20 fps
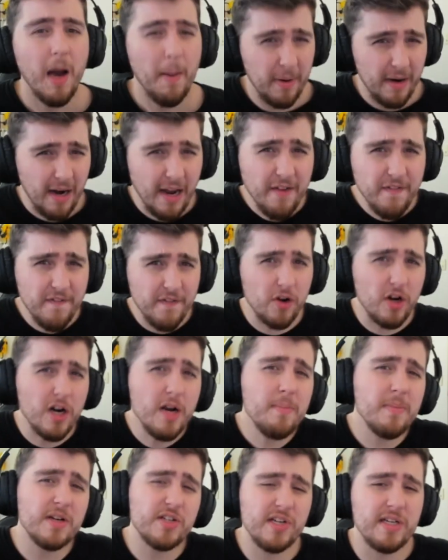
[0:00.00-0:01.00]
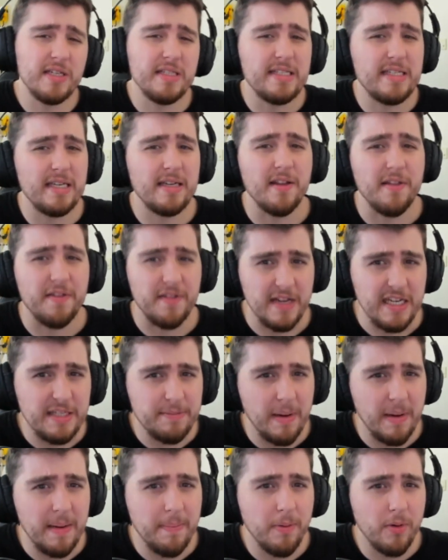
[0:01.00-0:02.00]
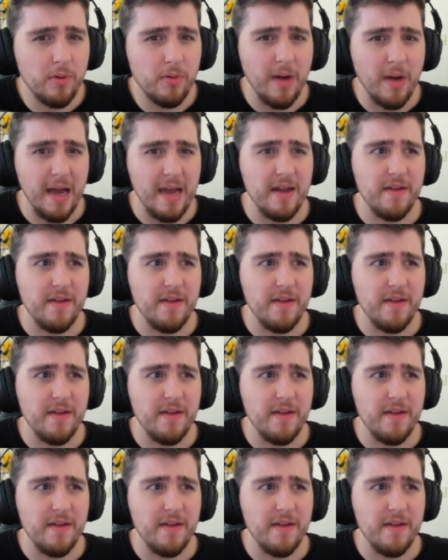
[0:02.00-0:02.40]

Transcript: but I very much consider these people a